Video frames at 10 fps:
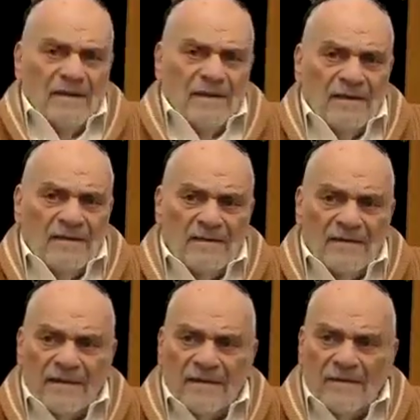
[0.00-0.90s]

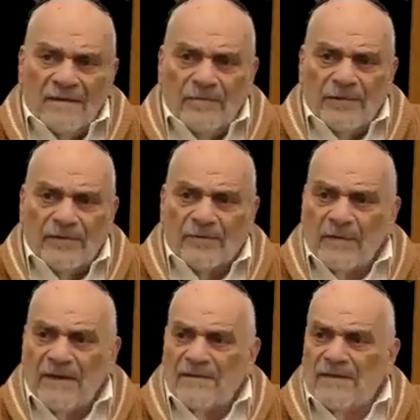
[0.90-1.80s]
in
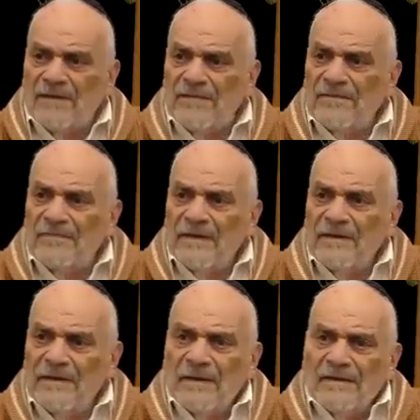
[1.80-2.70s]
perspective,
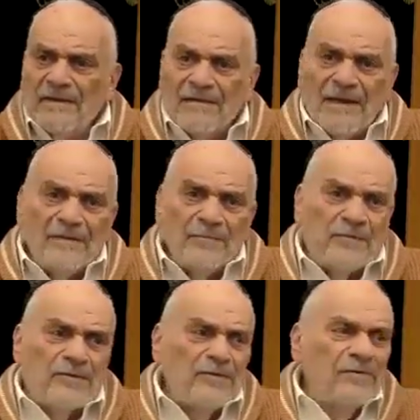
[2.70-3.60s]
there are a lot of
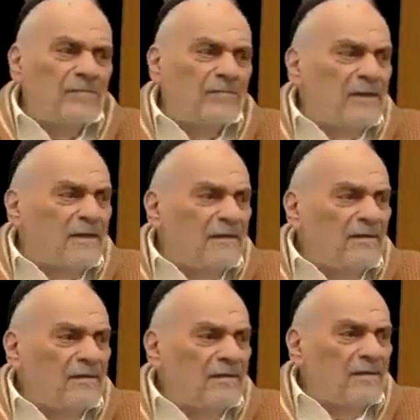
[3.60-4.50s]
psukim
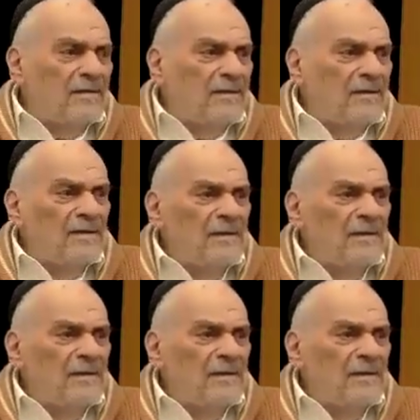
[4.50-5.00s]
that